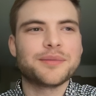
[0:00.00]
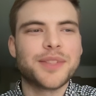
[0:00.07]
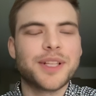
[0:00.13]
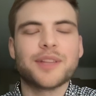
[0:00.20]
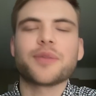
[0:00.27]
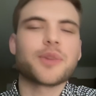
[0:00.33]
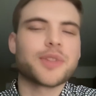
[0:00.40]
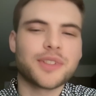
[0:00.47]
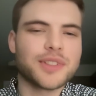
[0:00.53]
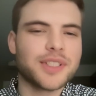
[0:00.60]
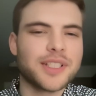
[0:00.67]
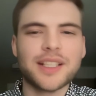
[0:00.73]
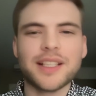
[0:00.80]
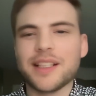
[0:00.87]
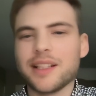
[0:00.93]
of course there's the
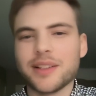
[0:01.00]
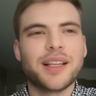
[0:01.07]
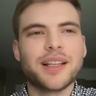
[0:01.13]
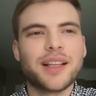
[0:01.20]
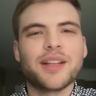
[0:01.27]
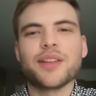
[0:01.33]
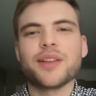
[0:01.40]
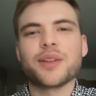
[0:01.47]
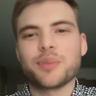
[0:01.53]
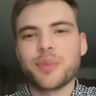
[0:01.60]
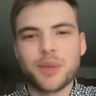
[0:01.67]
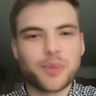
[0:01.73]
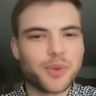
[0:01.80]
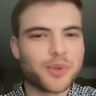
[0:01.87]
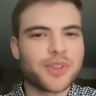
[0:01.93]
ED. And there's
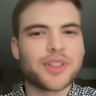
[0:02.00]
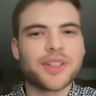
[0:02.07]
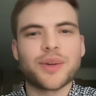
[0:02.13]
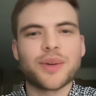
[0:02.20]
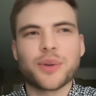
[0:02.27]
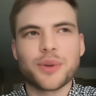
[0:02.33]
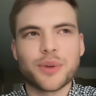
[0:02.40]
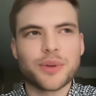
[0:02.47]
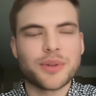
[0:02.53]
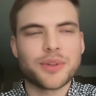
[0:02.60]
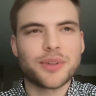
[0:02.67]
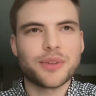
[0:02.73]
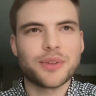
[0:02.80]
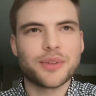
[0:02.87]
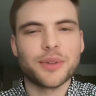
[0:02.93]
people in that
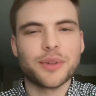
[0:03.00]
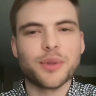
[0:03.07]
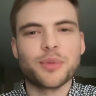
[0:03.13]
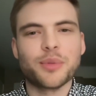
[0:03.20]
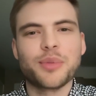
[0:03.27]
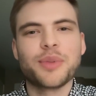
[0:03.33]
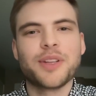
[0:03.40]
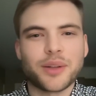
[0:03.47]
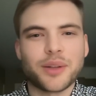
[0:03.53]
whole loop.